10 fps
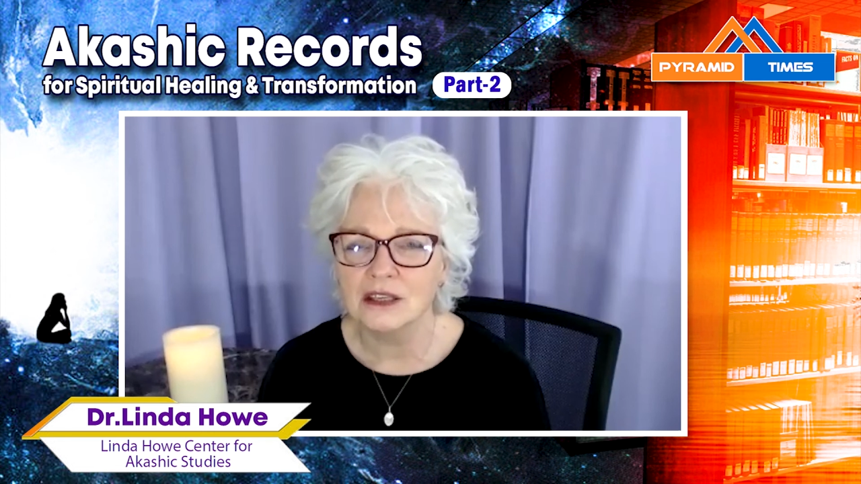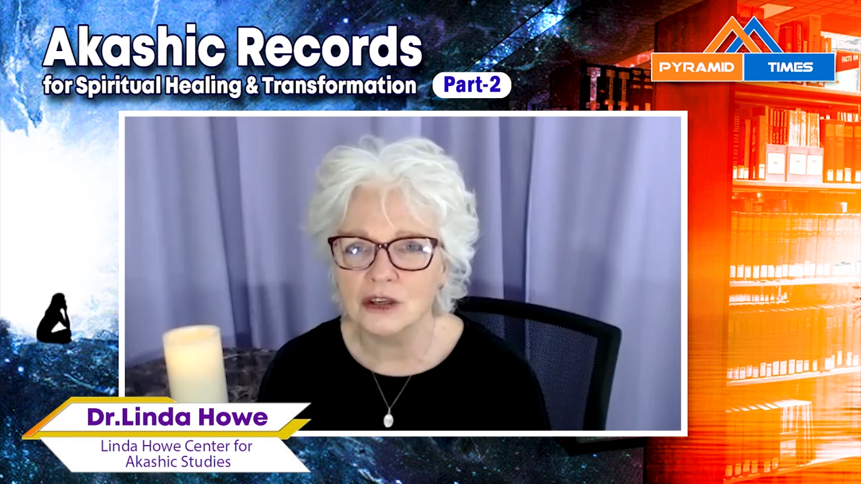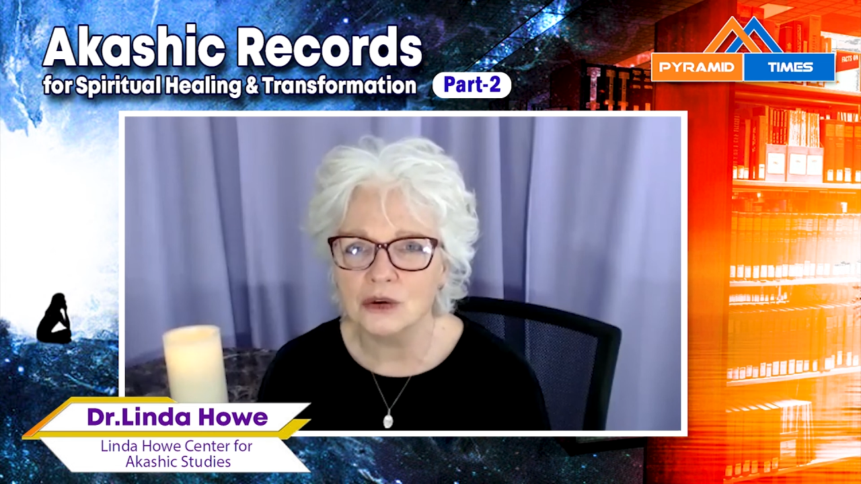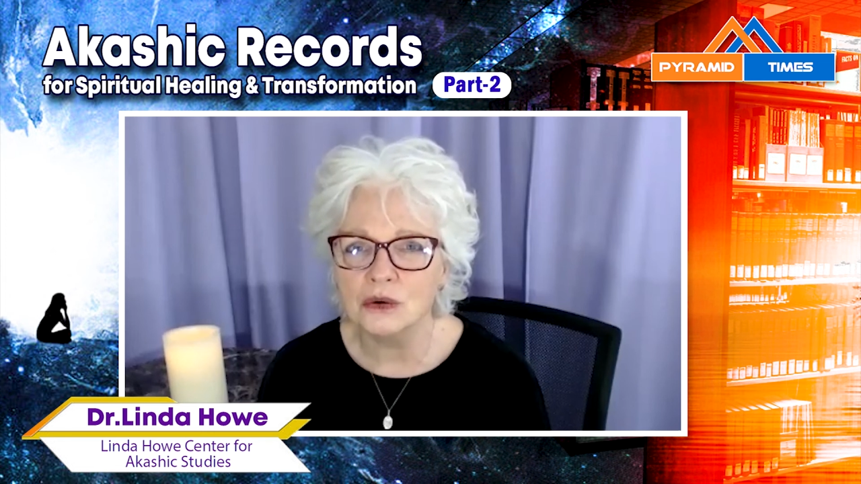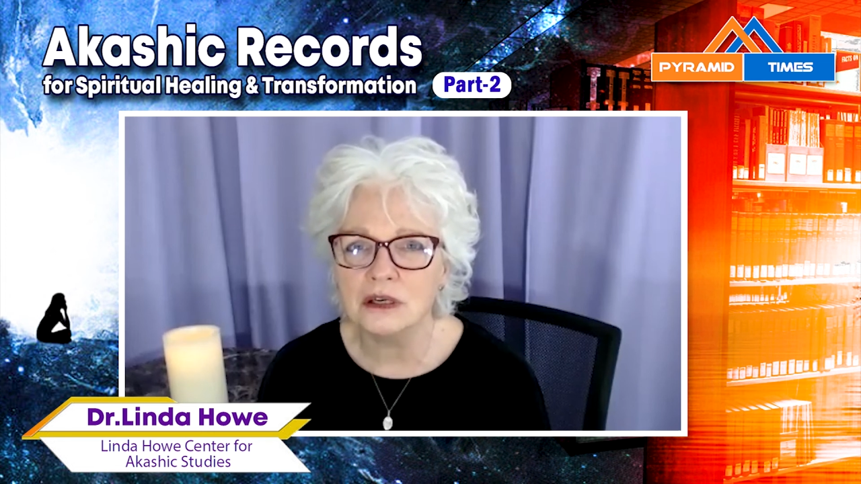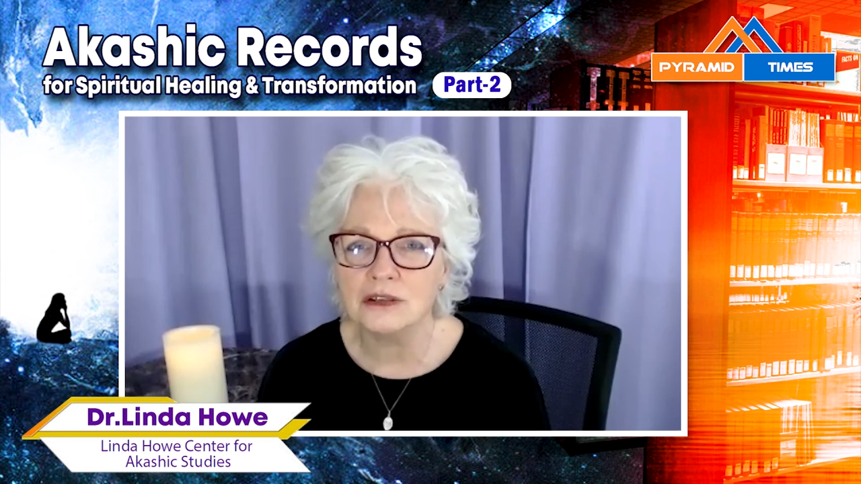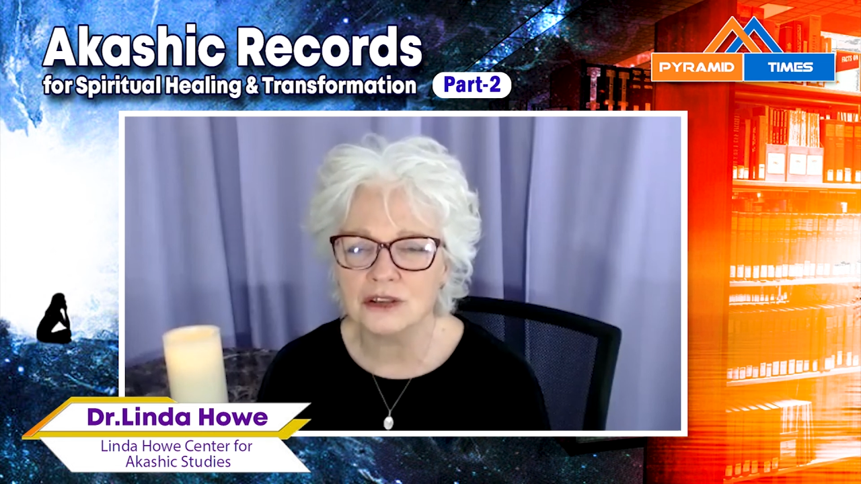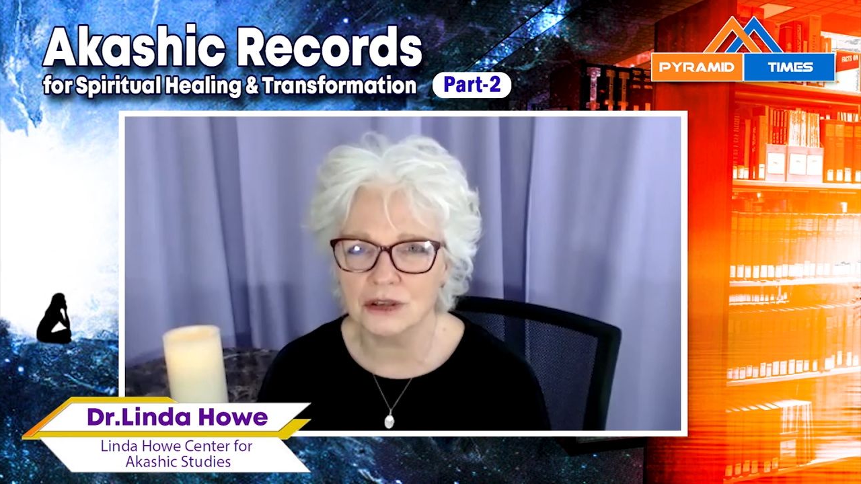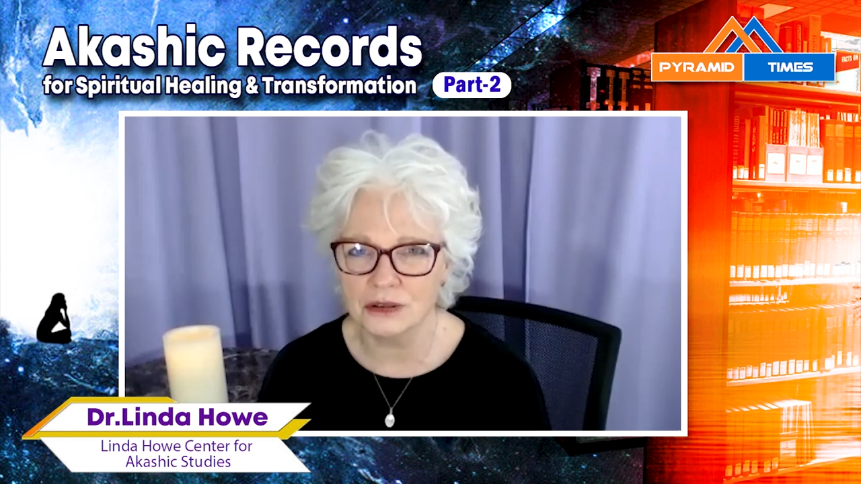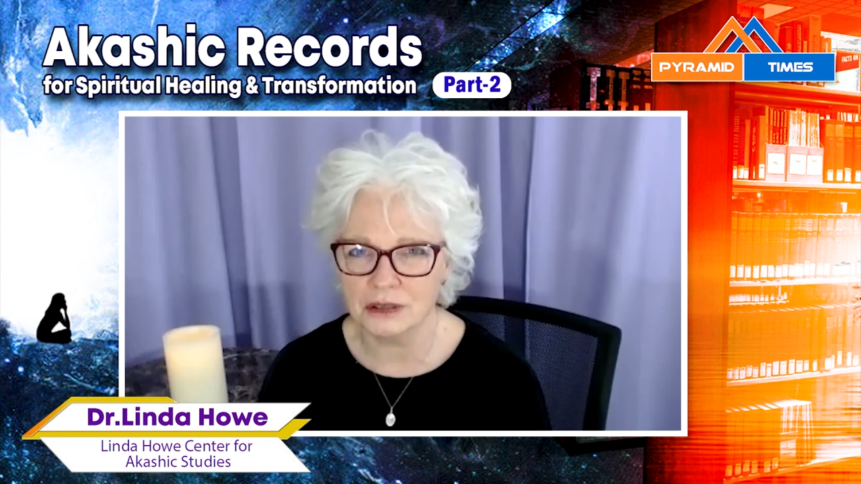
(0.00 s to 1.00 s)
your
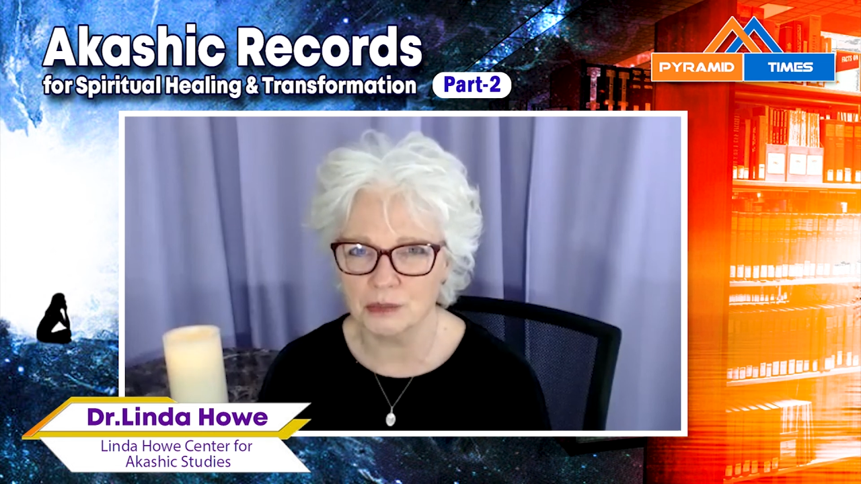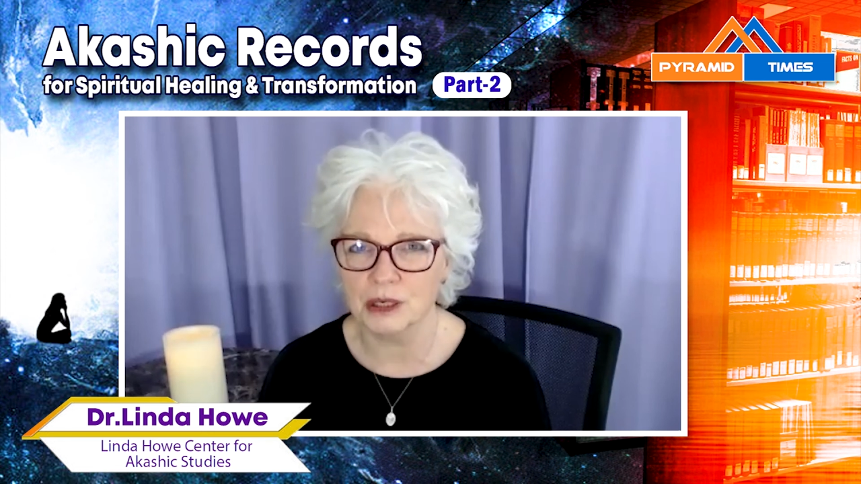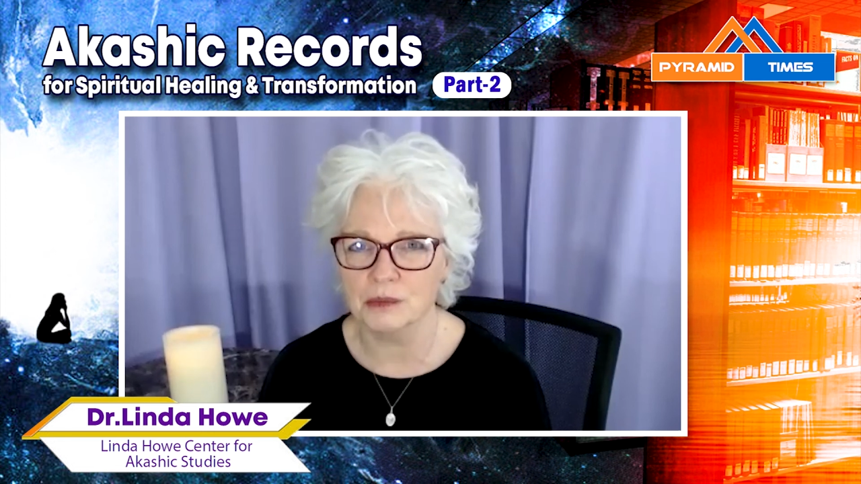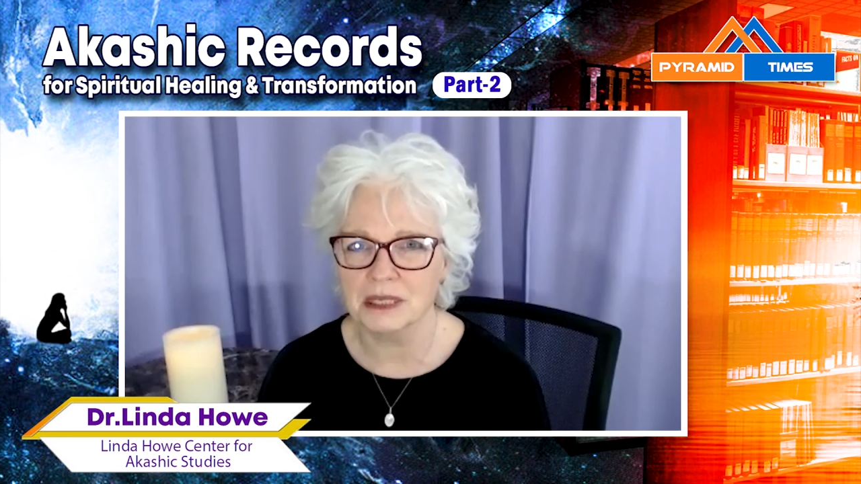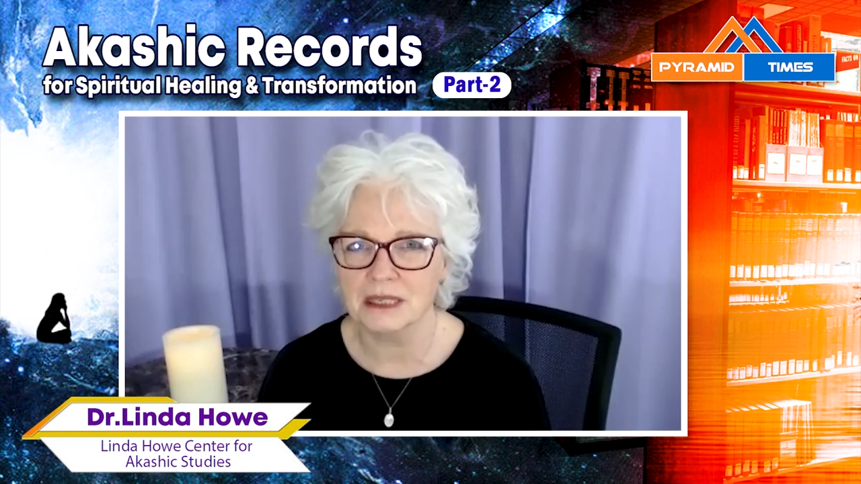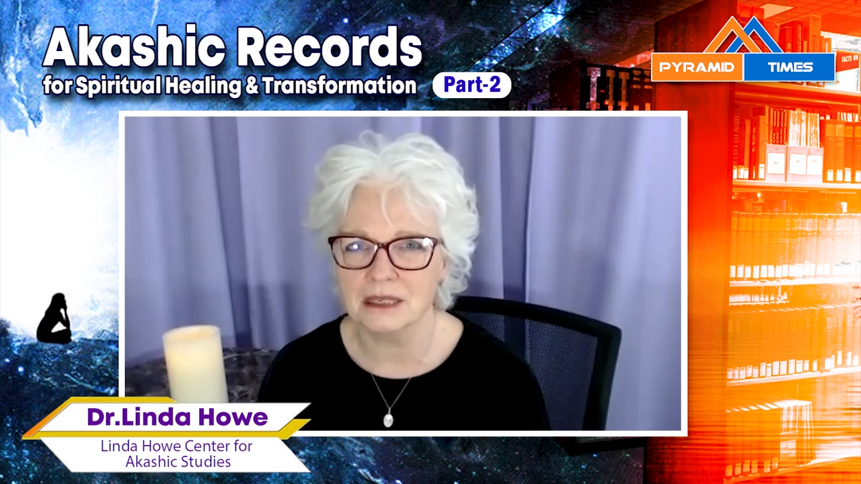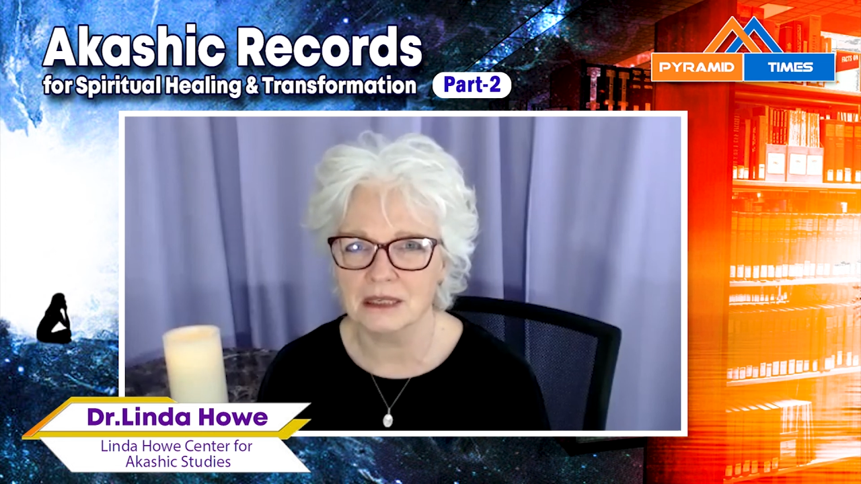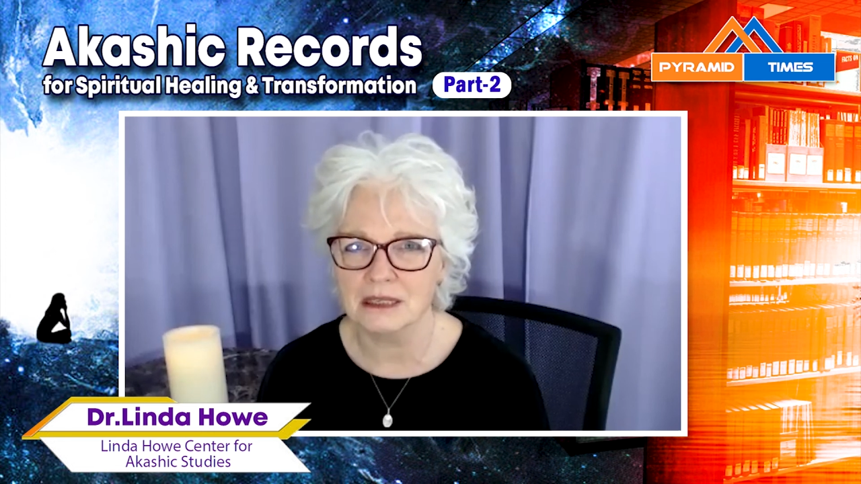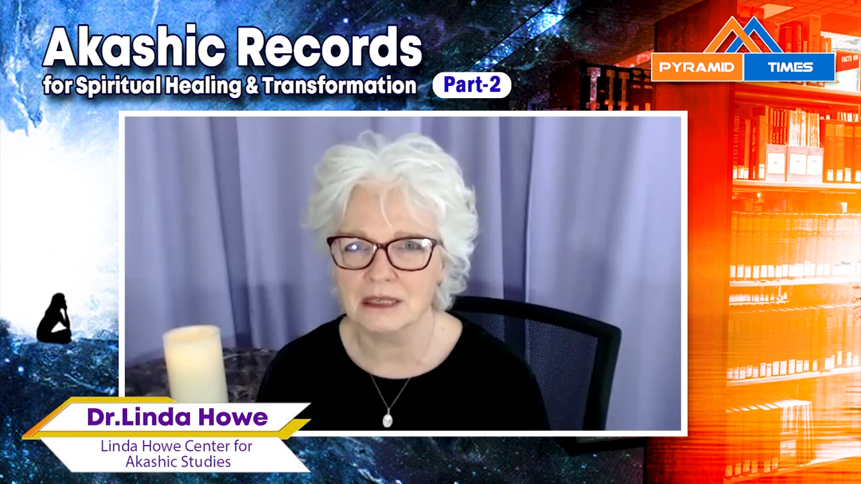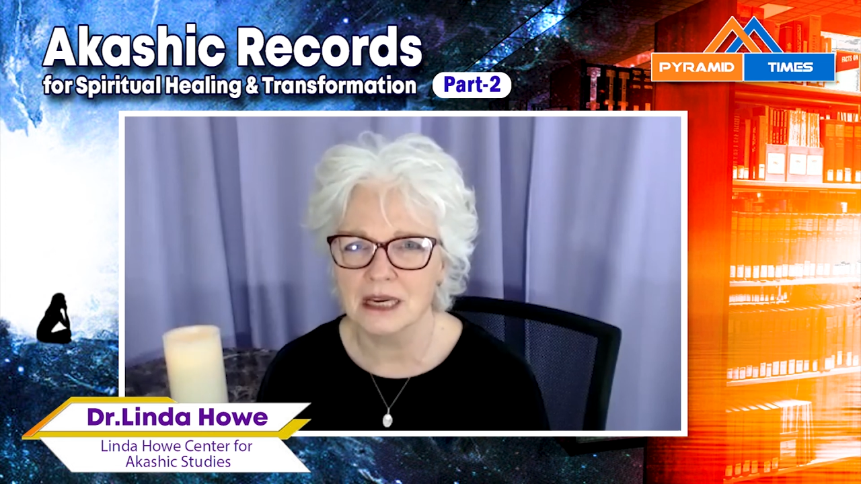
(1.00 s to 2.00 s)
soul's
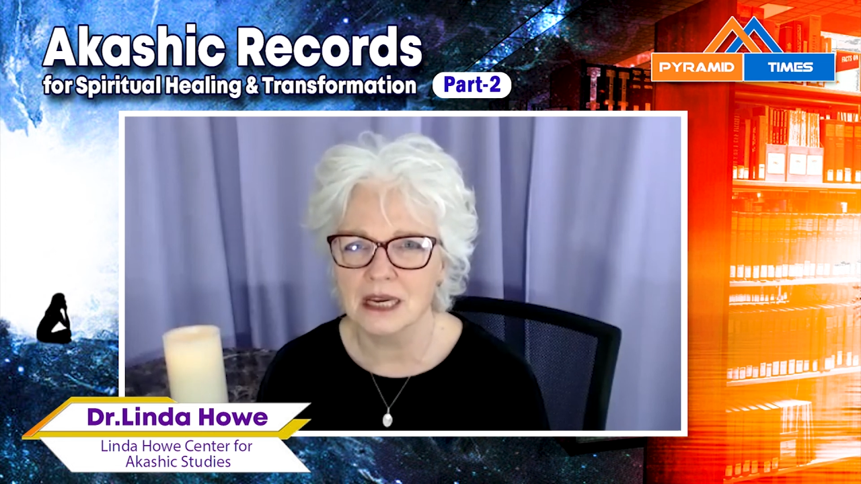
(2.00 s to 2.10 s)
purposes,